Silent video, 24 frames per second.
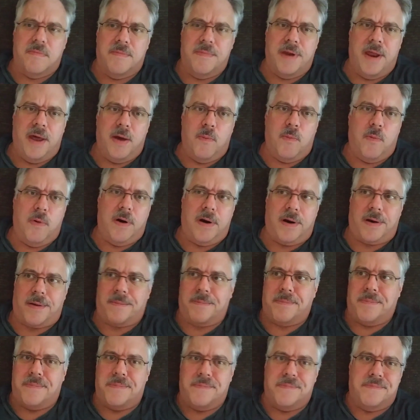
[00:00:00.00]
network
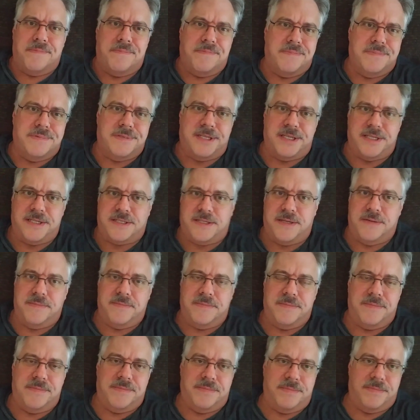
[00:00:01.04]

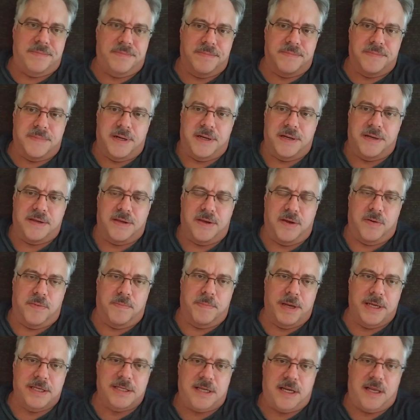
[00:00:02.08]
system.
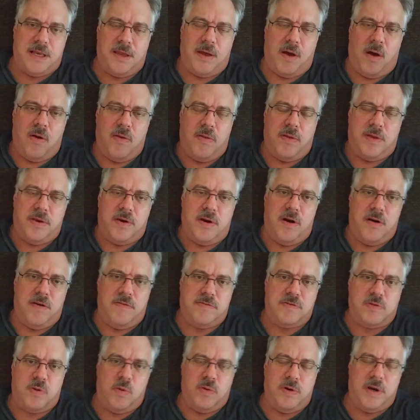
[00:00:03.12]
Basically all the
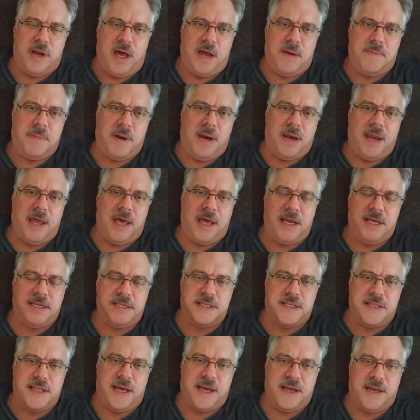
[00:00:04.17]
nerves going down my
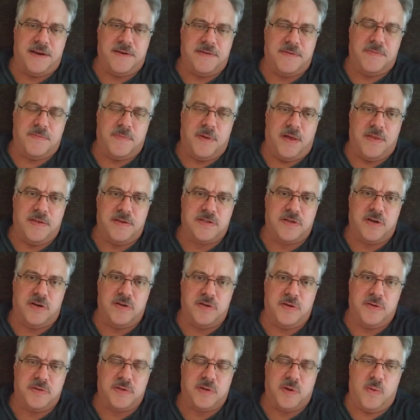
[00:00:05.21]
legs and that while the
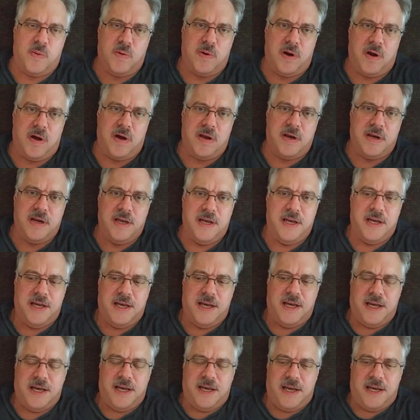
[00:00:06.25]
surgery was going on.
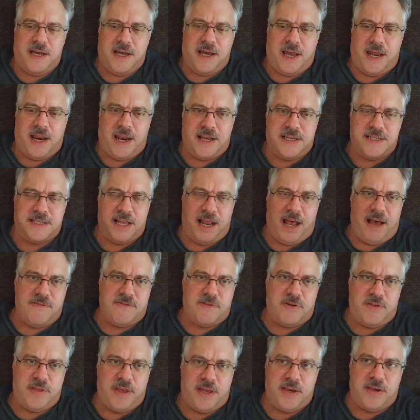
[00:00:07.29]
And he said
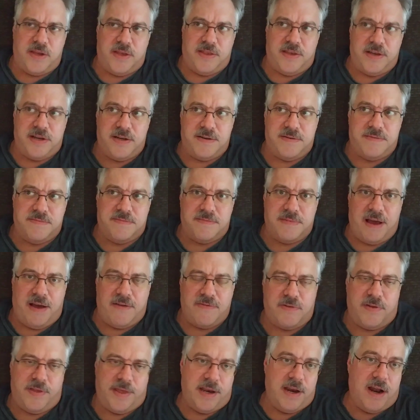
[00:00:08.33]
after
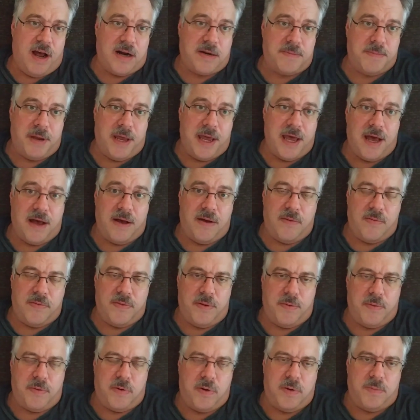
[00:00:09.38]
they knocked me out,
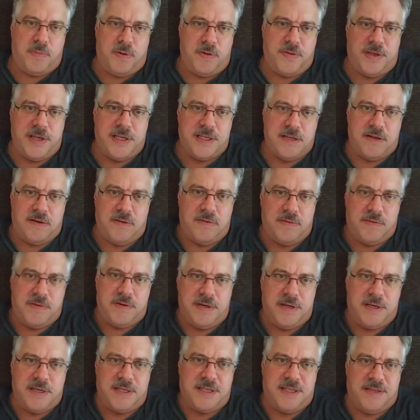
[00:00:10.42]
they were going to put these little
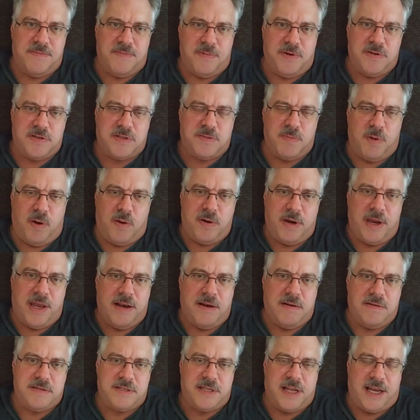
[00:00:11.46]
real small
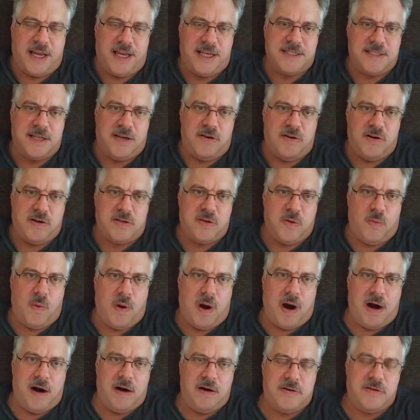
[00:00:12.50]
needles, and I guess they're hooked to
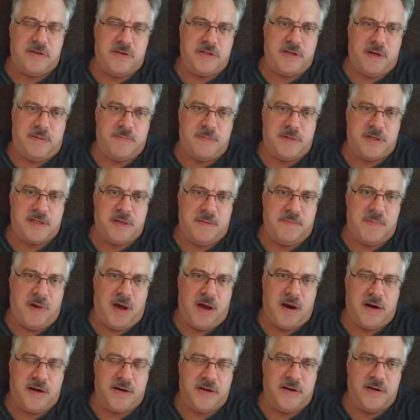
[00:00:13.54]
wires or something to some
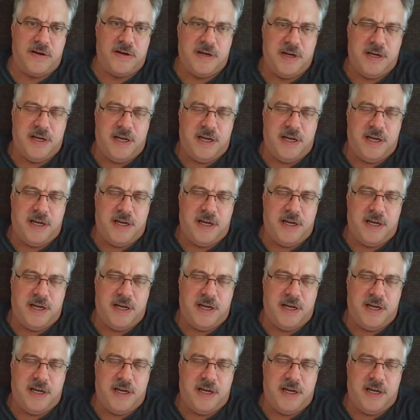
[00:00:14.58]
monitor.